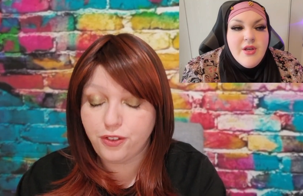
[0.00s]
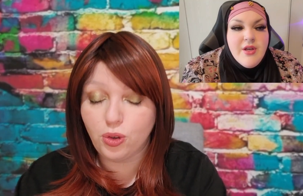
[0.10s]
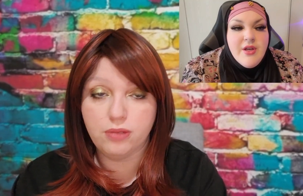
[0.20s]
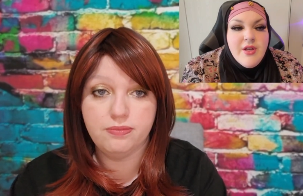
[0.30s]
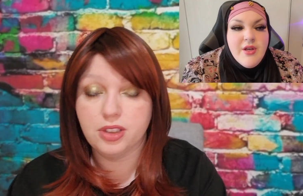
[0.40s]

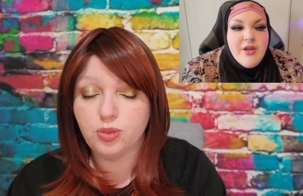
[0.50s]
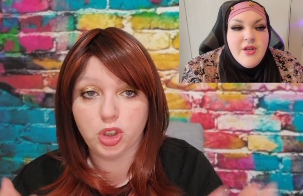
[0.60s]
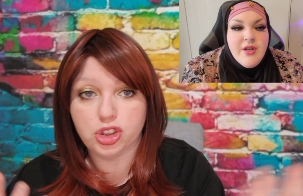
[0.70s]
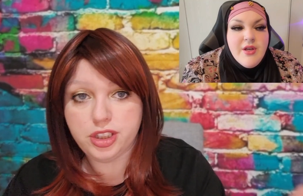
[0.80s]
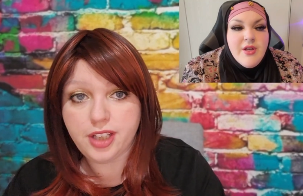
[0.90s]
Speaker 1: for,
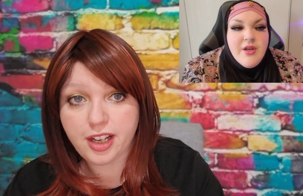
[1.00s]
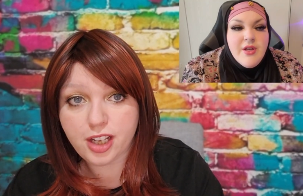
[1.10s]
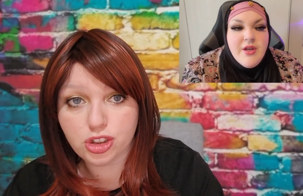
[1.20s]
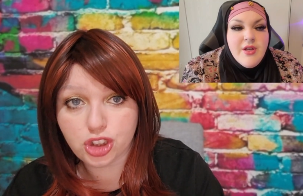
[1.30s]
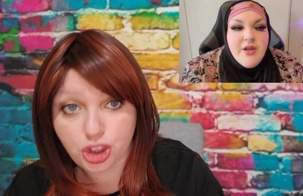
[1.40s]
what,
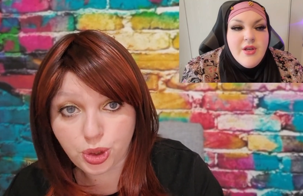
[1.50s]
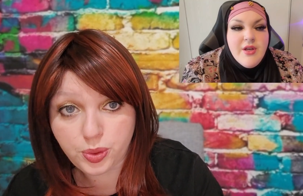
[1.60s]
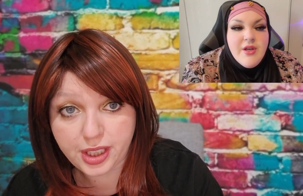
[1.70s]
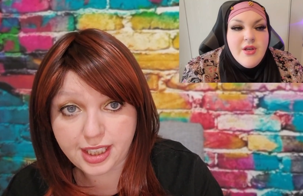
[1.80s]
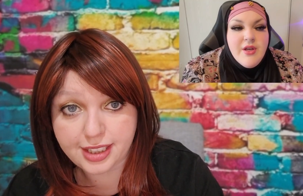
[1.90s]
nigh on
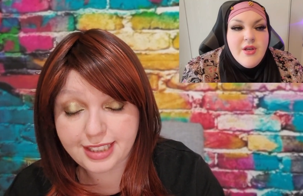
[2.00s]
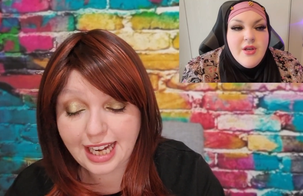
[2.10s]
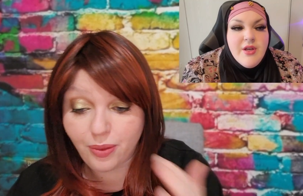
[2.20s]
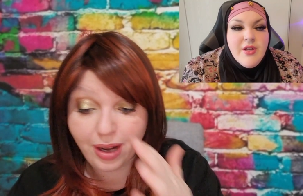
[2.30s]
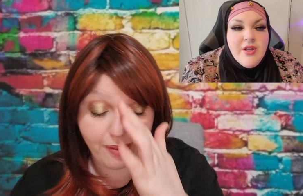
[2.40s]
2 years
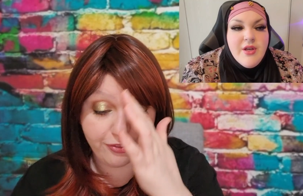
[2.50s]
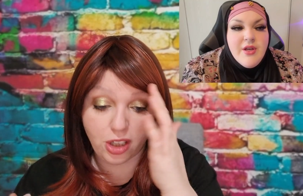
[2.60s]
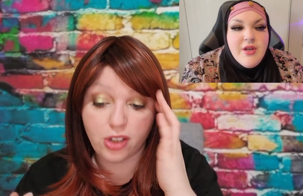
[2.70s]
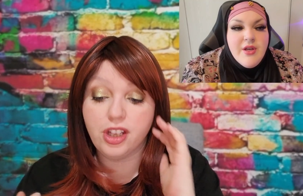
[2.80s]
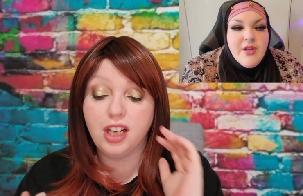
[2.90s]
now,
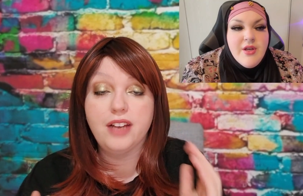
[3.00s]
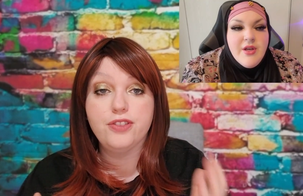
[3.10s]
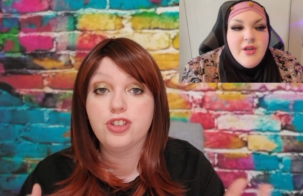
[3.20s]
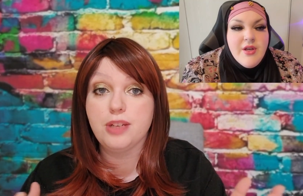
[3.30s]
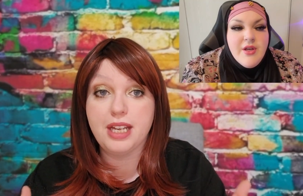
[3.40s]
however long the
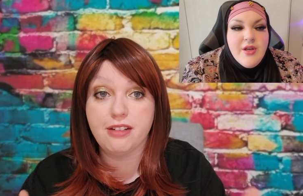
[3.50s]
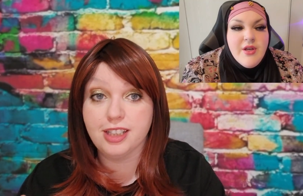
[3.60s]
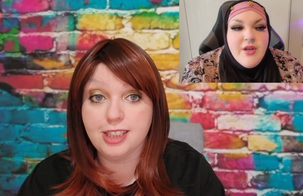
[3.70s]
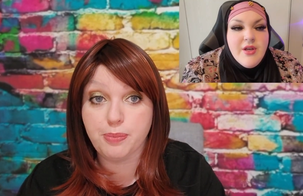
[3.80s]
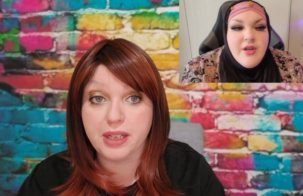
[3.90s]
live stream
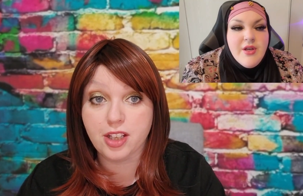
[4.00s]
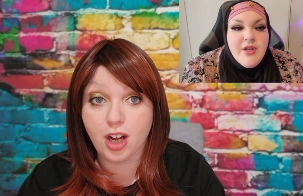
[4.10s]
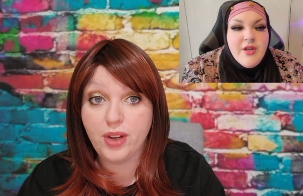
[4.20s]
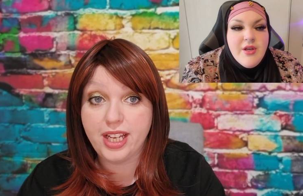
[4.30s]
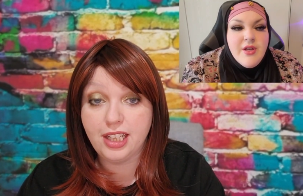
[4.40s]
era has been
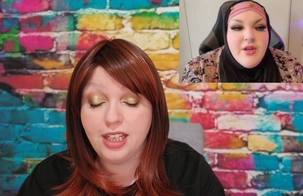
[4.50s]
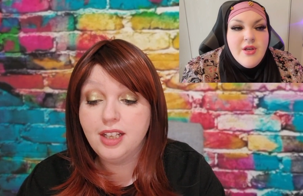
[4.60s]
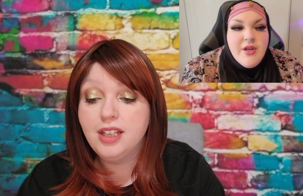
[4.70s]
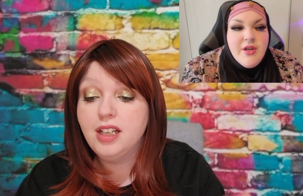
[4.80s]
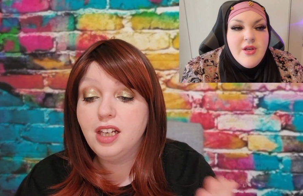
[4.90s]

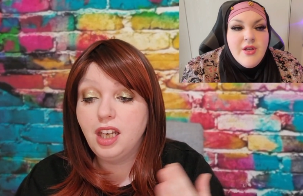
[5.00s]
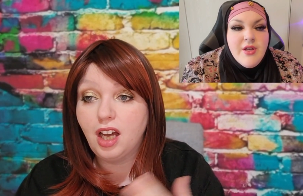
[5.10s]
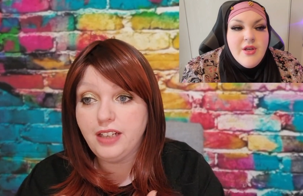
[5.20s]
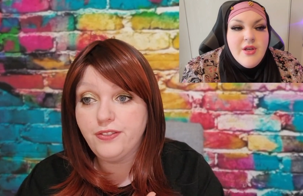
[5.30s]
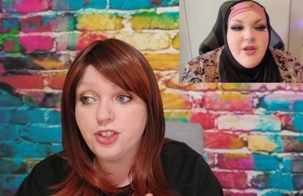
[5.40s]
going.
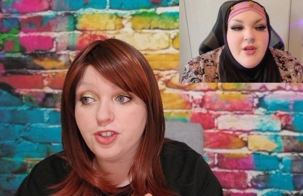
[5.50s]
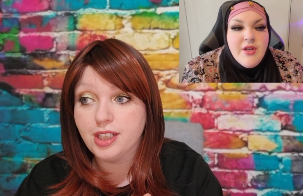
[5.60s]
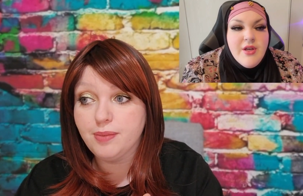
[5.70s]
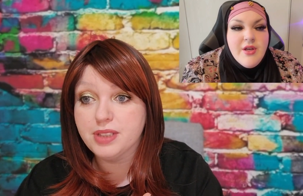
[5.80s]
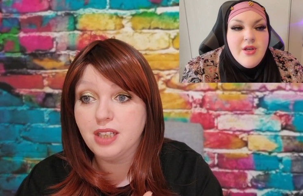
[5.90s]
Live
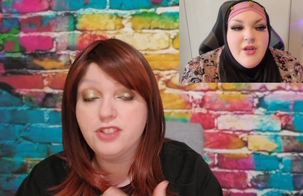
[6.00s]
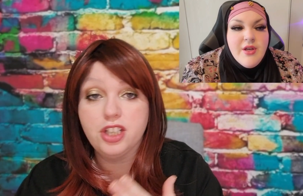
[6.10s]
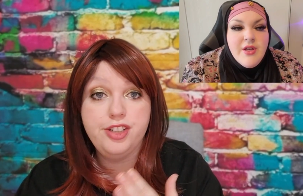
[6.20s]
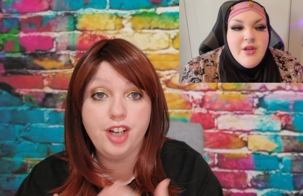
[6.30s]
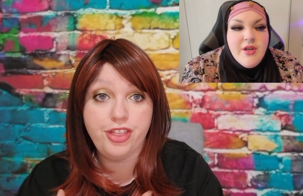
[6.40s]
streams have
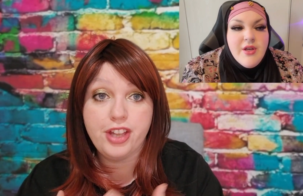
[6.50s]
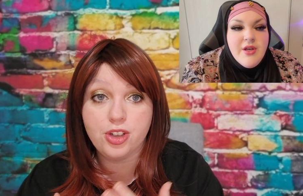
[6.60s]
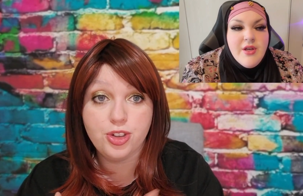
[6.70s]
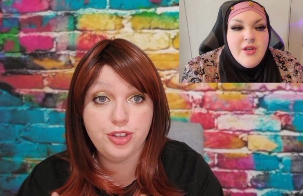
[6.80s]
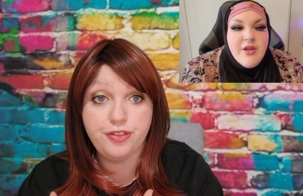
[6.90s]
done
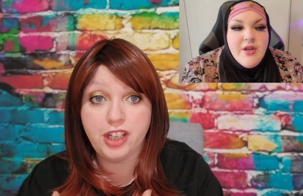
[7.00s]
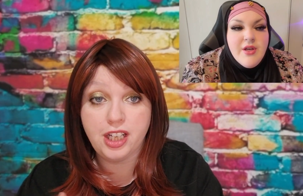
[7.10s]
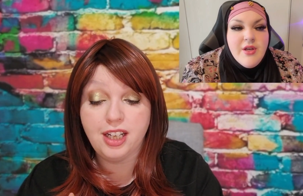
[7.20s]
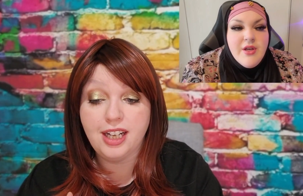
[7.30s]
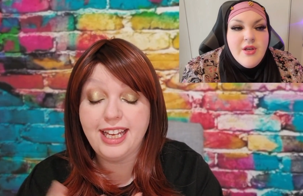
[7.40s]
nothing good for
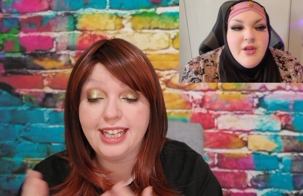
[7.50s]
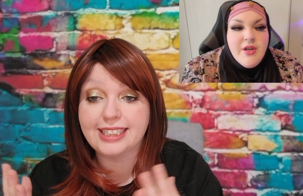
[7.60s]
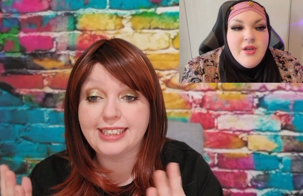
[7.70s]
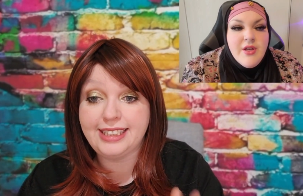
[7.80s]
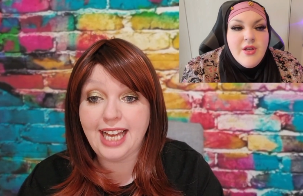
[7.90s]
her
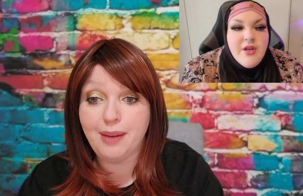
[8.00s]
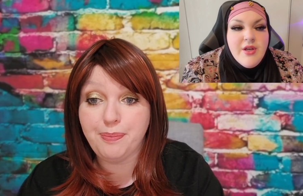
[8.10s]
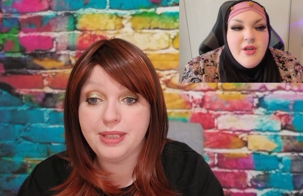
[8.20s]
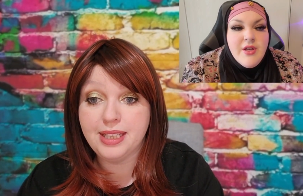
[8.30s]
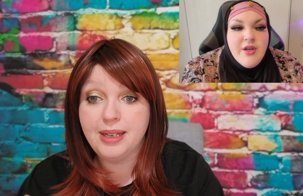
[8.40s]

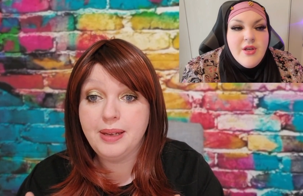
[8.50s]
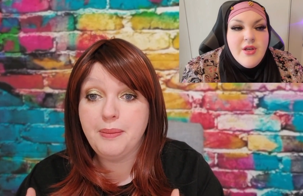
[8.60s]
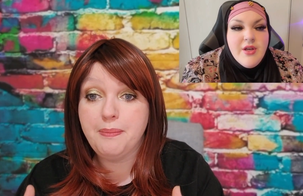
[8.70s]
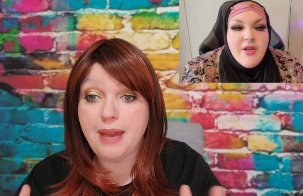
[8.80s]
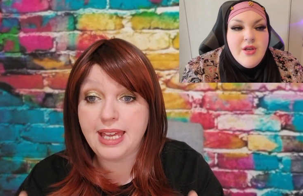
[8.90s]
except
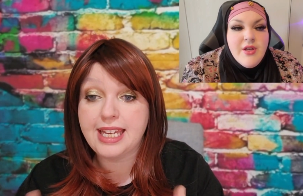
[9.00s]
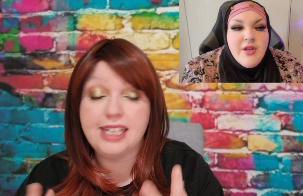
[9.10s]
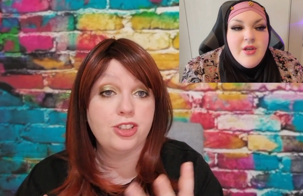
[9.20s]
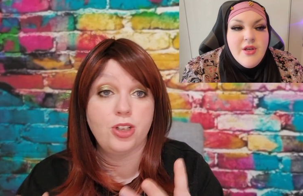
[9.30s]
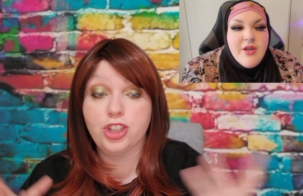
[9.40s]

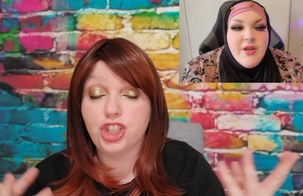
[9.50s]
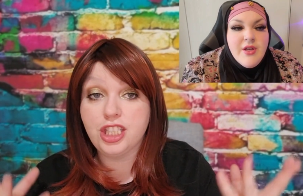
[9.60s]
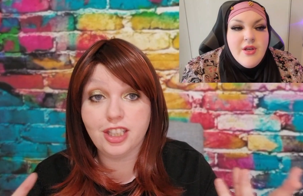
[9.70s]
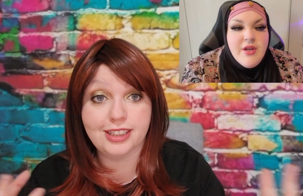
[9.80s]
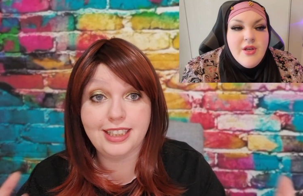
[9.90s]
make it so that
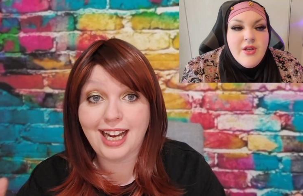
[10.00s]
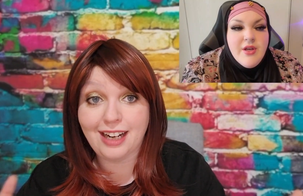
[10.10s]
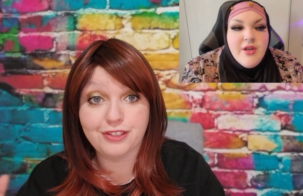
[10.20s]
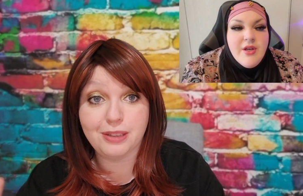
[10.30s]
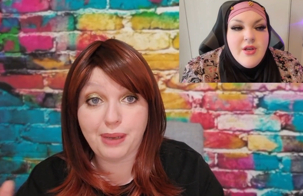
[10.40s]
she doesn't
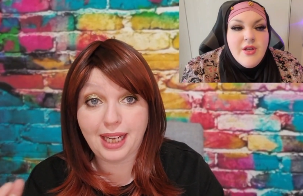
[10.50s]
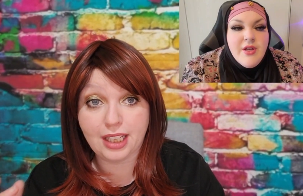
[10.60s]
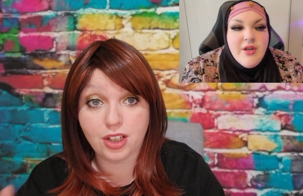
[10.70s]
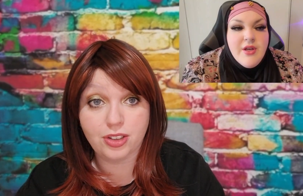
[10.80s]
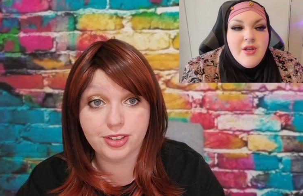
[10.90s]
have to
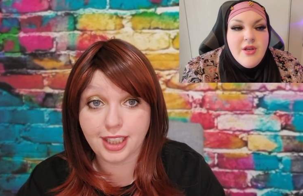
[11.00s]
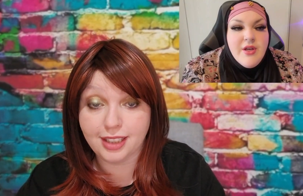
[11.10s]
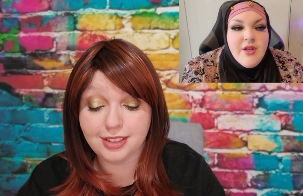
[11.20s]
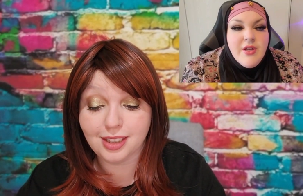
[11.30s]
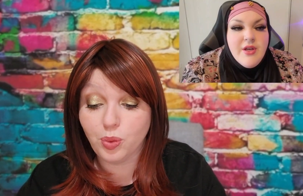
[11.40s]
plan
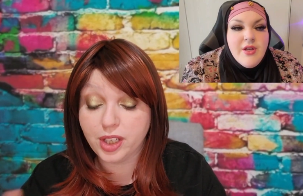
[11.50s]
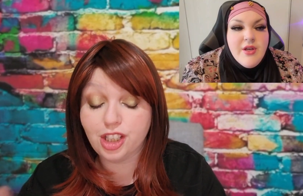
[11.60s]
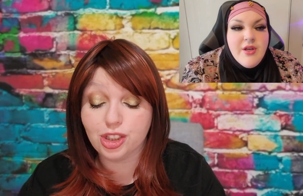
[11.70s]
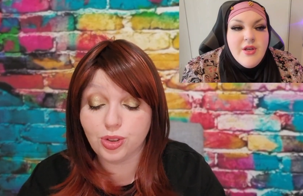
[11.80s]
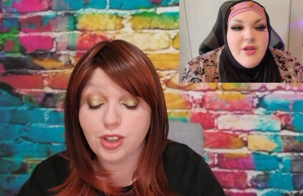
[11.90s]
content. And we're
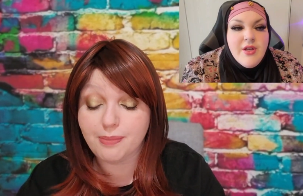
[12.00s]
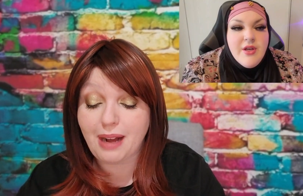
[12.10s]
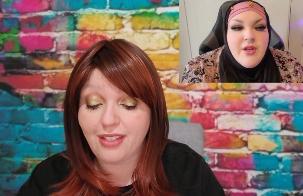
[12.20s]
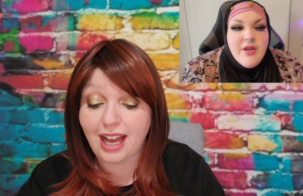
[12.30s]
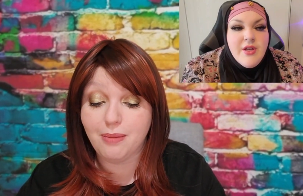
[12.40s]
going to talk
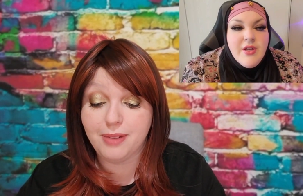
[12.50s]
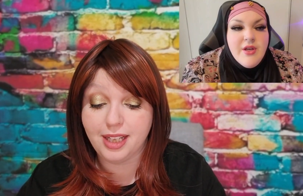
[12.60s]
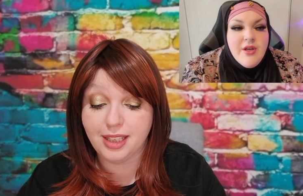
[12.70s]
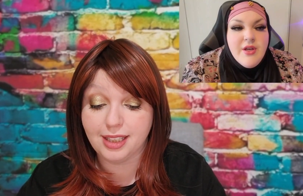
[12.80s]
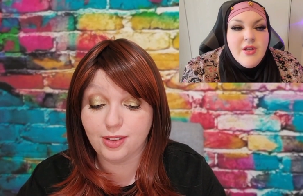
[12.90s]
about that
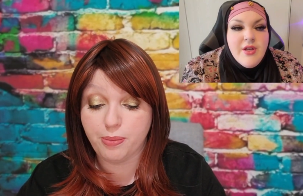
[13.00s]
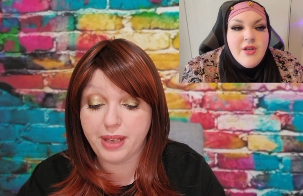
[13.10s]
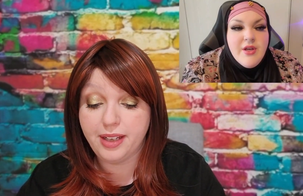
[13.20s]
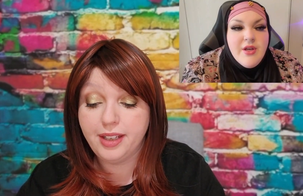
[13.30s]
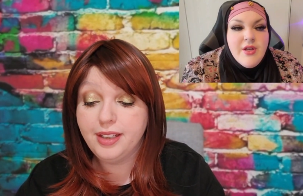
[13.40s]
in a little
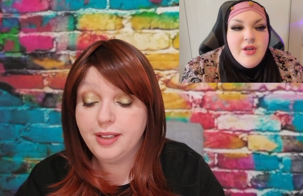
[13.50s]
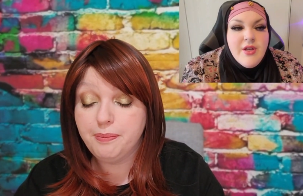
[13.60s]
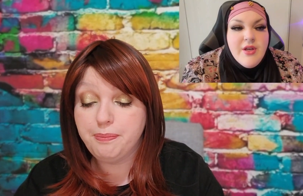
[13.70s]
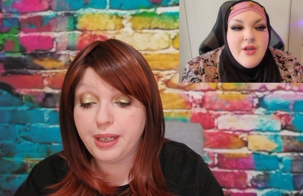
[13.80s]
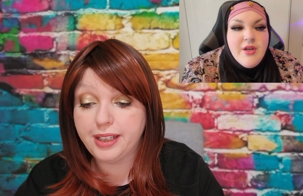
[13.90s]
bit,
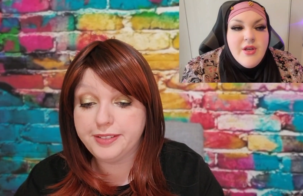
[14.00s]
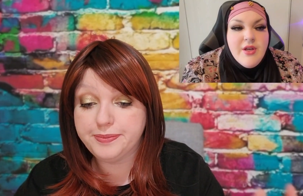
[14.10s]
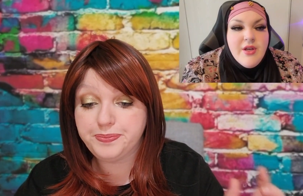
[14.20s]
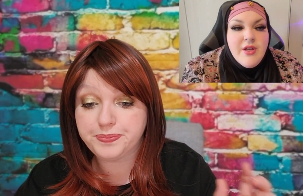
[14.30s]
but